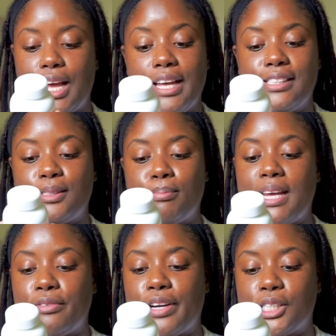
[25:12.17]
It's
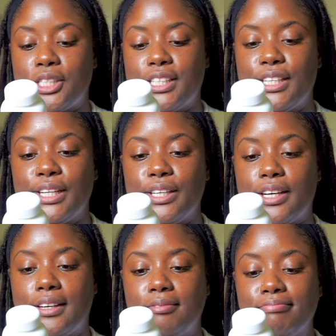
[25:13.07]
manufactured in
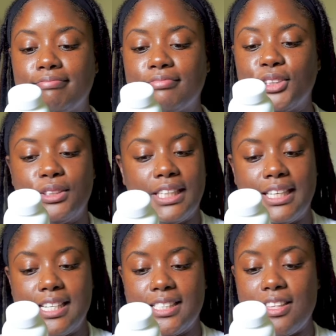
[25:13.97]
India. You
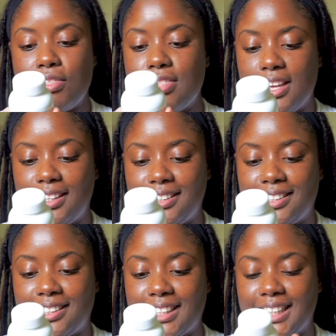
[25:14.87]
guys,
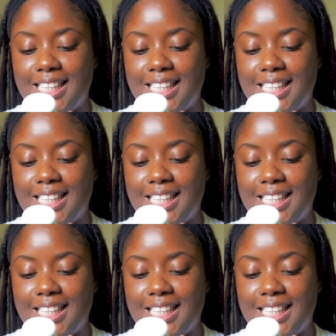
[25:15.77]
this?